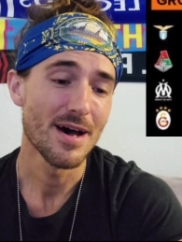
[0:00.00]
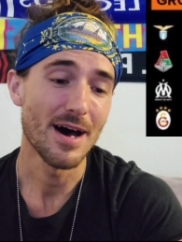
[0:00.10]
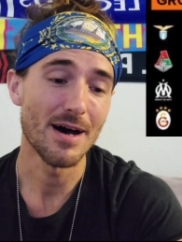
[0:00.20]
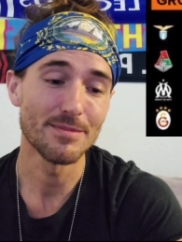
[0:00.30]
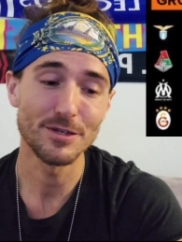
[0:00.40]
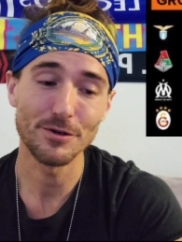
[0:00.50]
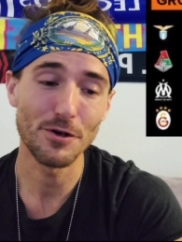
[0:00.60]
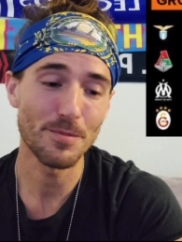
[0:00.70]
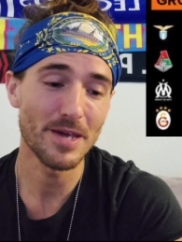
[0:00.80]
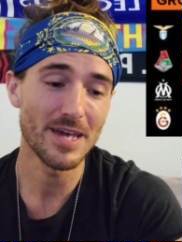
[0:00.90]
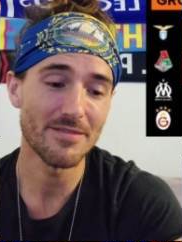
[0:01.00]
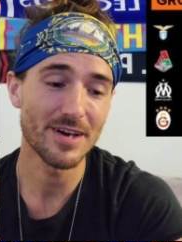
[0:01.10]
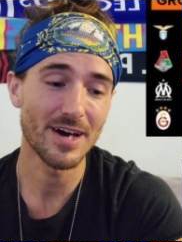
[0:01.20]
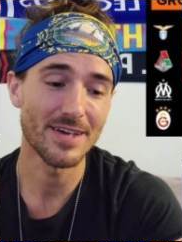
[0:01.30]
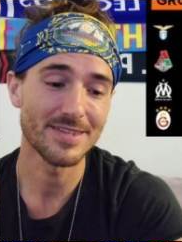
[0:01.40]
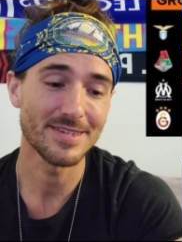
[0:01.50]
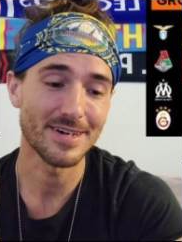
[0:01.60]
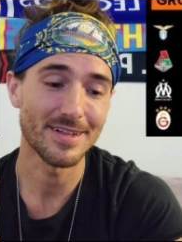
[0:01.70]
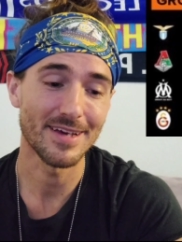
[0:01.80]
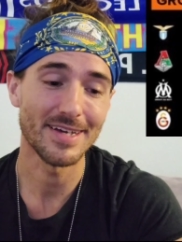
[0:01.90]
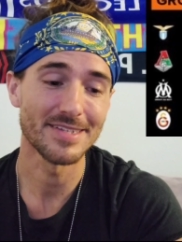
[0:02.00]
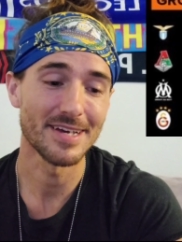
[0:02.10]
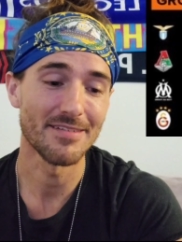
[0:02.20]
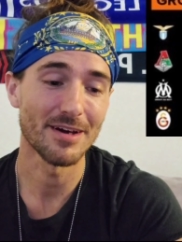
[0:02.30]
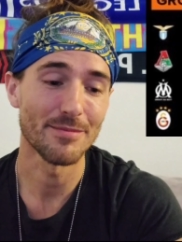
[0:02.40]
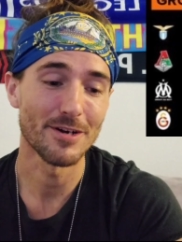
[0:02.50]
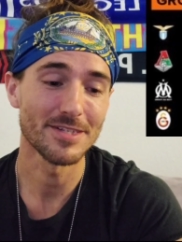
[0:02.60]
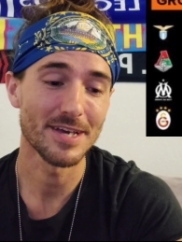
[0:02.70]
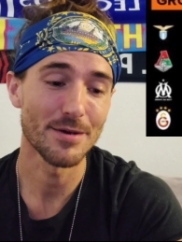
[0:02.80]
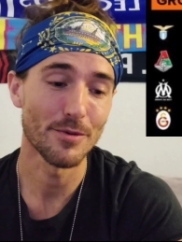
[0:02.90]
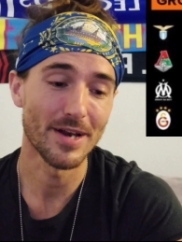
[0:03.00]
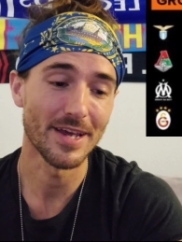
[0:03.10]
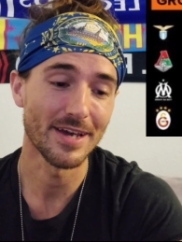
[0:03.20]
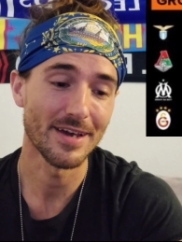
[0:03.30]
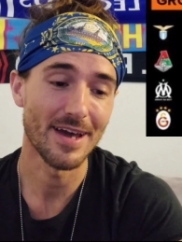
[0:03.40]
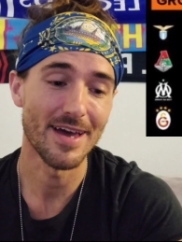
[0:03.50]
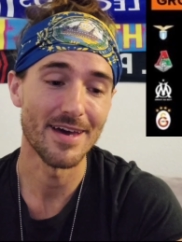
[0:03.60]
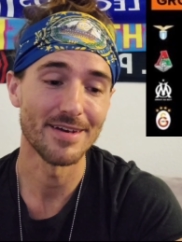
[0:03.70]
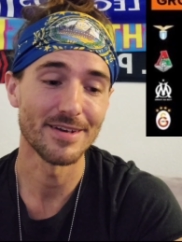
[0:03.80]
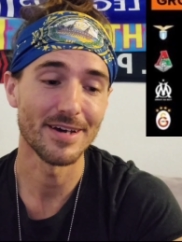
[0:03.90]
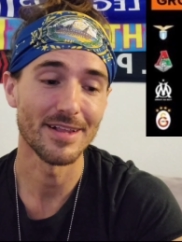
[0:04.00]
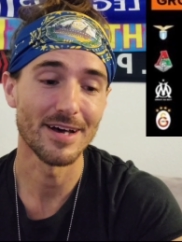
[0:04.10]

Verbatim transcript: Um, so Group E, I've got uh, like I said, I've got Marseille winning and uh,